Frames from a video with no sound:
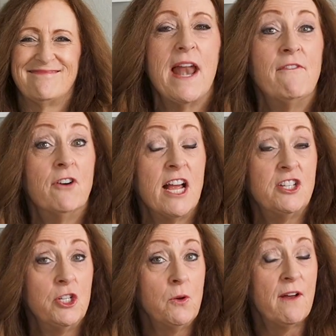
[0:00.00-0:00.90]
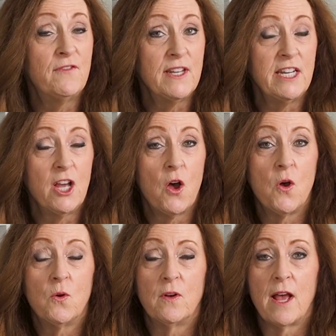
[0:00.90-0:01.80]
Whenever I do a video,
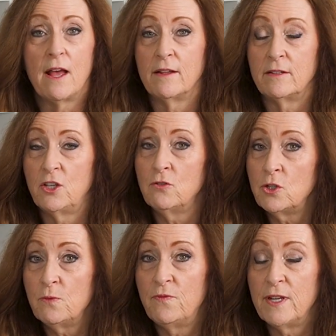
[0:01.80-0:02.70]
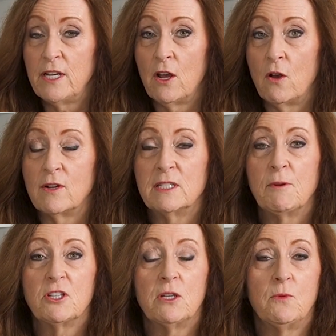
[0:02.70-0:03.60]
a uh, YouTube video,
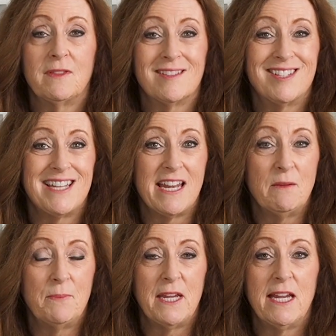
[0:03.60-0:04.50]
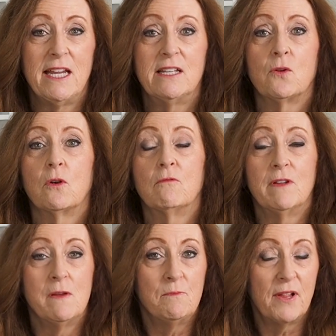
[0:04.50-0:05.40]
especially with a steady beat or a
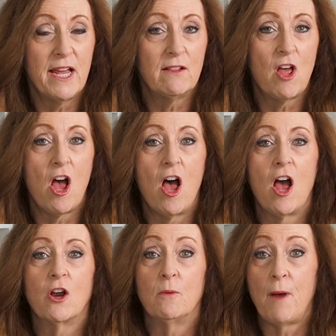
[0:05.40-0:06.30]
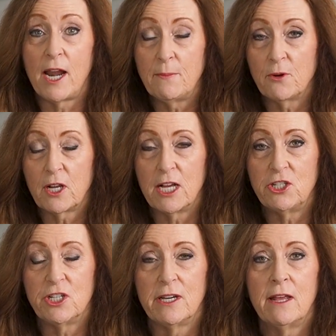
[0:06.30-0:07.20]
rhythm play along or body
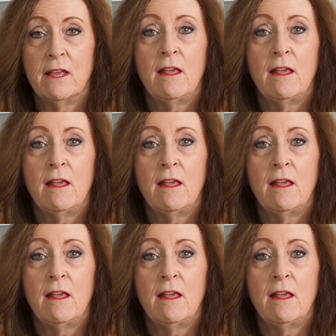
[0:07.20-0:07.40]
percussion,